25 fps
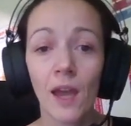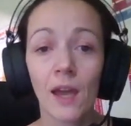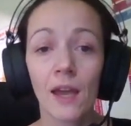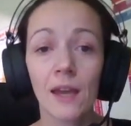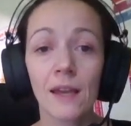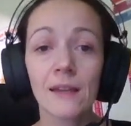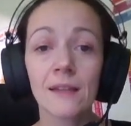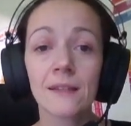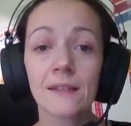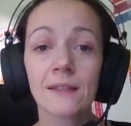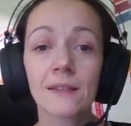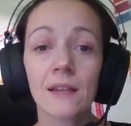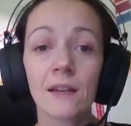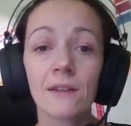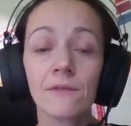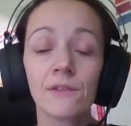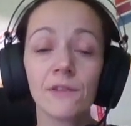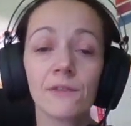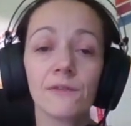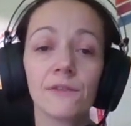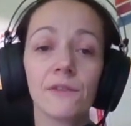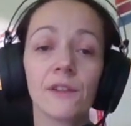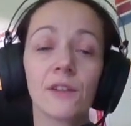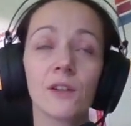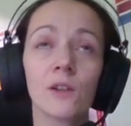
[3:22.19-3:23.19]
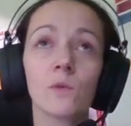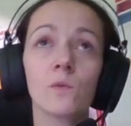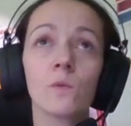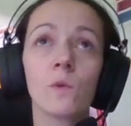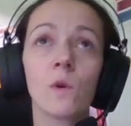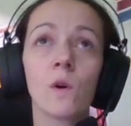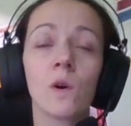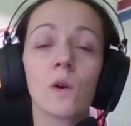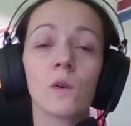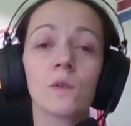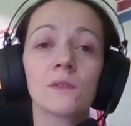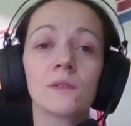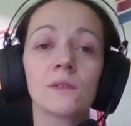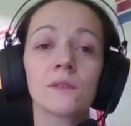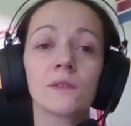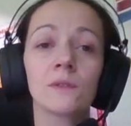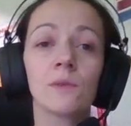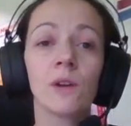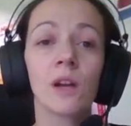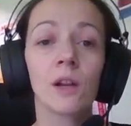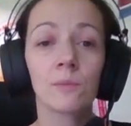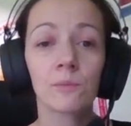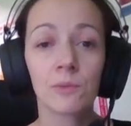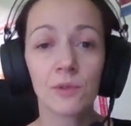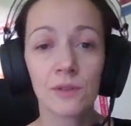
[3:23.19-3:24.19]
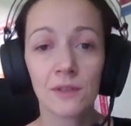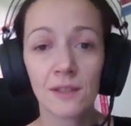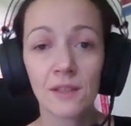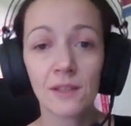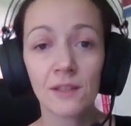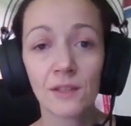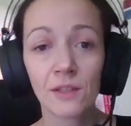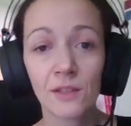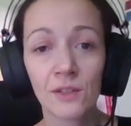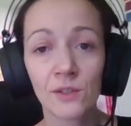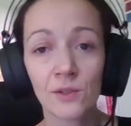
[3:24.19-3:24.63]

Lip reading: Is everything what we are presenting